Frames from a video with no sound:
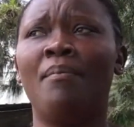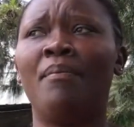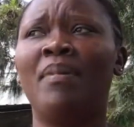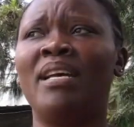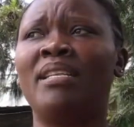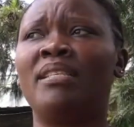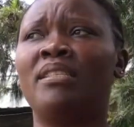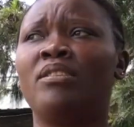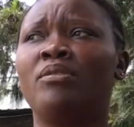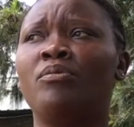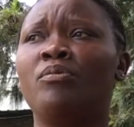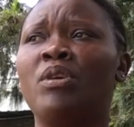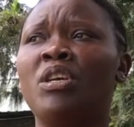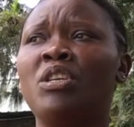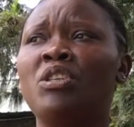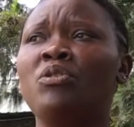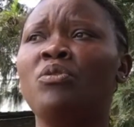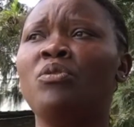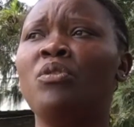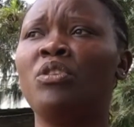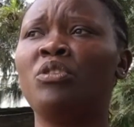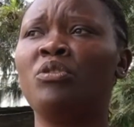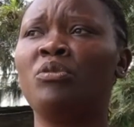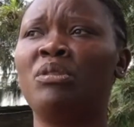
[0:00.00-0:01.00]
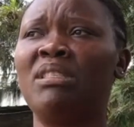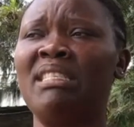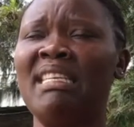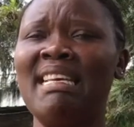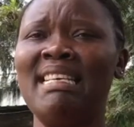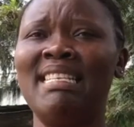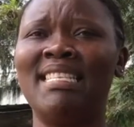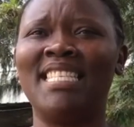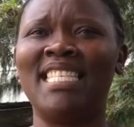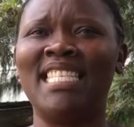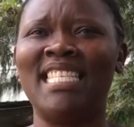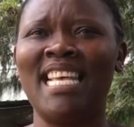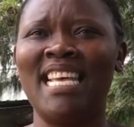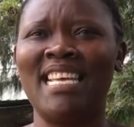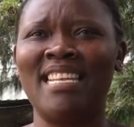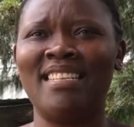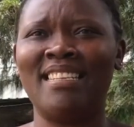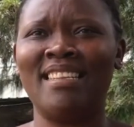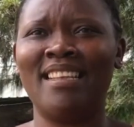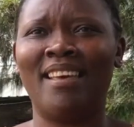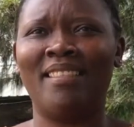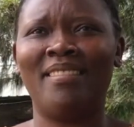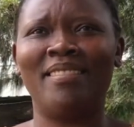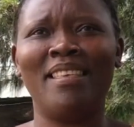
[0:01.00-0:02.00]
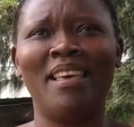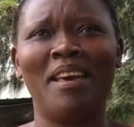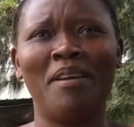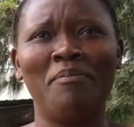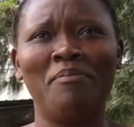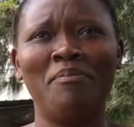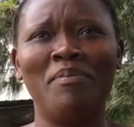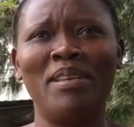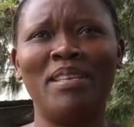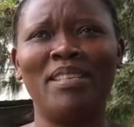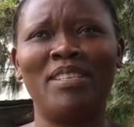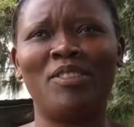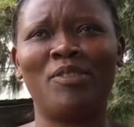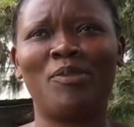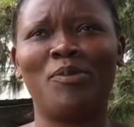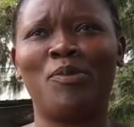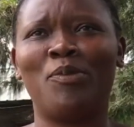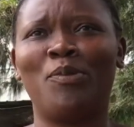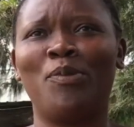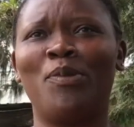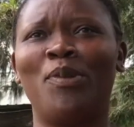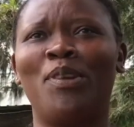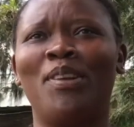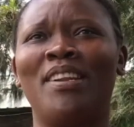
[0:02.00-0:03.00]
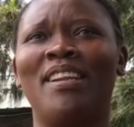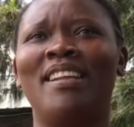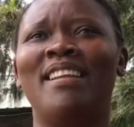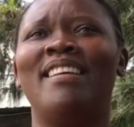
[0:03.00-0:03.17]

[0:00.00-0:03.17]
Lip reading: But when you go to Tanzania, they are a bit cool.